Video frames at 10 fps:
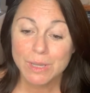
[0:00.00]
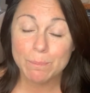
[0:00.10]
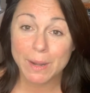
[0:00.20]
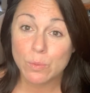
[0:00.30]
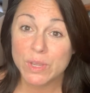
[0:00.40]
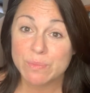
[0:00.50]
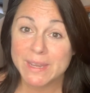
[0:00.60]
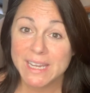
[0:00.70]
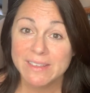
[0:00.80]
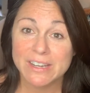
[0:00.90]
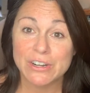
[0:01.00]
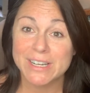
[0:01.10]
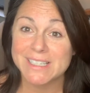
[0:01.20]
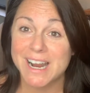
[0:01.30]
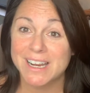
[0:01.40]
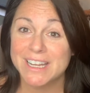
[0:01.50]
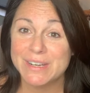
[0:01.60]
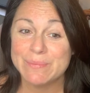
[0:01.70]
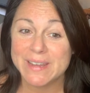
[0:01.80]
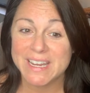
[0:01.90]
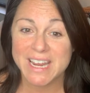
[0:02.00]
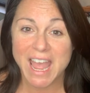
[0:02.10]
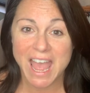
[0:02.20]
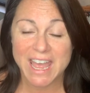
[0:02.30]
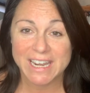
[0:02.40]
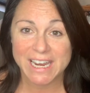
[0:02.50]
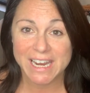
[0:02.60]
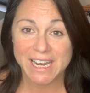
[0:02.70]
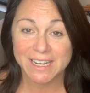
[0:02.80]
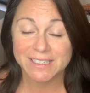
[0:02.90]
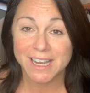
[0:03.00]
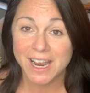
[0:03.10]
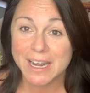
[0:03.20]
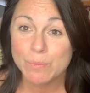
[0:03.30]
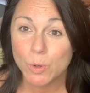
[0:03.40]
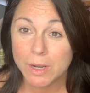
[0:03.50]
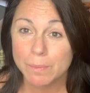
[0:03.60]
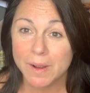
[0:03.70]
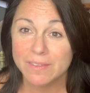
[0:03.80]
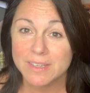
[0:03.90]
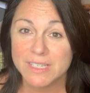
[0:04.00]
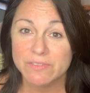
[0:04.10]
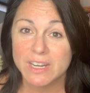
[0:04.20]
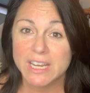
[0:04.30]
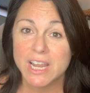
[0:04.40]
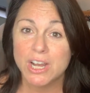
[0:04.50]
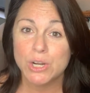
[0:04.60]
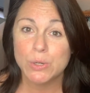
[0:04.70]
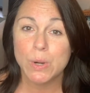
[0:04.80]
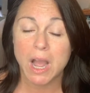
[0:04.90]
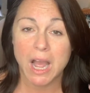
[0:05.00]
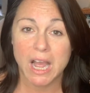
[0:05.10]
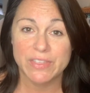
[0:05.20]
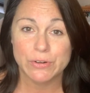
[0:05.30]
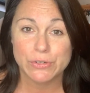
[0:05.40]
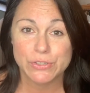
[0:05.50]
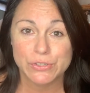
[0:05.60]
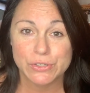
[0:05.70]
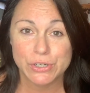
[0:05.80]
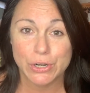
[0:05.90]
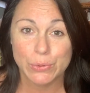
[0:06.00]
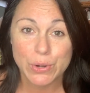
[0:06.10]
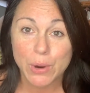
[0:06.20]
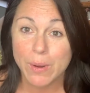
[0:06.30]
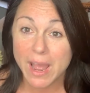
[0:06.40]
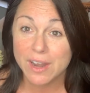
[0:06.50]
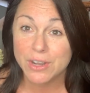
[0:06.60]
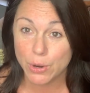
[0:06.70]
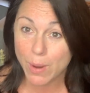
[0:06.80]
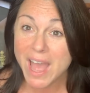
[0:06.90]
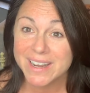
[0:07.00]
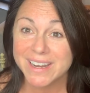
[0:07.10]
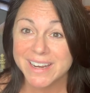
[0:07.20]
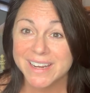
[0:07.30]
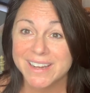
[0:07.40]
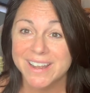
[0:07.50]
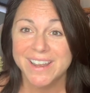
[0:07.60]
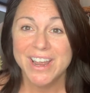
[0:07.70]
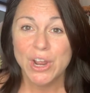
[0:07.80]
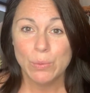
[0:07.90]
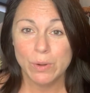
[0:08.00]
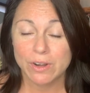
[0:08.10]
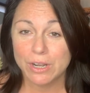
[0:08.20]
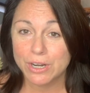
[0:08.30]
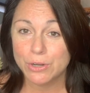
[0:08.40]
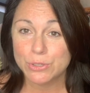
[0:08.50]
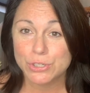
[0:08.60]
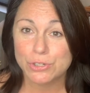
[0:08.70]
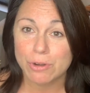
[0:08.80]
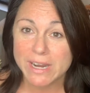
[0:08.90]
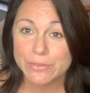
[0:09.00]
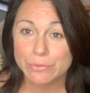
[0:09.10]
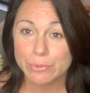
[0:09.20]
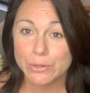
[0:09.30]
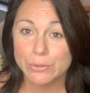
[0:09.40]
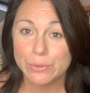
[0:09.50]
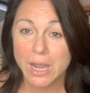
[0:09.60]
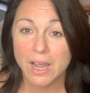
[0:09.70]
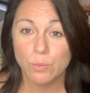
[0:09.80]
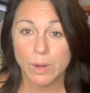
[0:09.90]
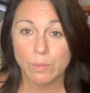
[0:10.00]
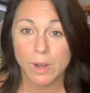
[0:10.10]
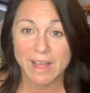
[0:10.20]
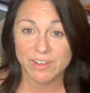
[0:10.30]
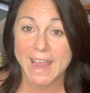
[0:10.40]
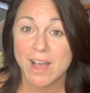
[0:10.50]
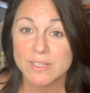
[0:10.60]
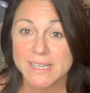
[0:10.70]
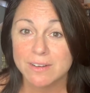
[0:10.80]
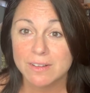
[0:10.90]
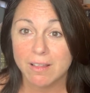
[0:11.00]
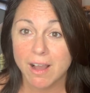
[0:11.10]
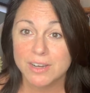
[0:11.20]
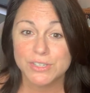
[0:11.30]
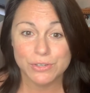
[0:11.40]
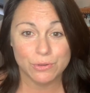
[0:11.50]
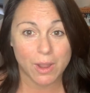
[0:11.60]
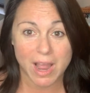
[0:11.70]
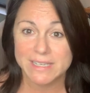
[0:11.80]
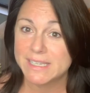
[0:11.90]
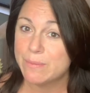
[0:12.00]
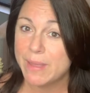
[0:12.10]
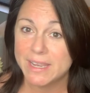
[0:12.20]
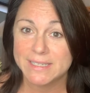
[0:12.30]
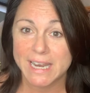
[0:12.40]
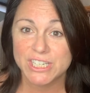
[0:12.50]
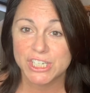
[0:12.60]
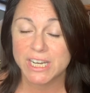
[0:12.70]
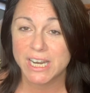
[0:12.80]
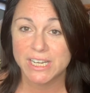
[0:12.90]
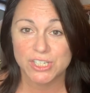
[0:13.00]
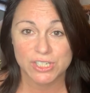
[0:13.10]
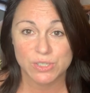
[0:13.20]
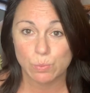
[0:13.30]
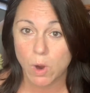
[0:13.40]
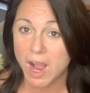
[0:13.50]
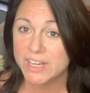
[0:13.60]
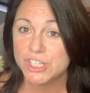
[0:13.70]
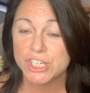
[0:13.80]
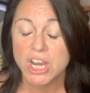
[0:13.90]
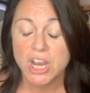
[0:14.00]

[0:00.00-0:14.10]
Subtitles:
bear with me, there is not gonna be any time warp on this video. There's no editing. We're gonna go straight through. We will have a countdown clock so you guys can pay attention and just watch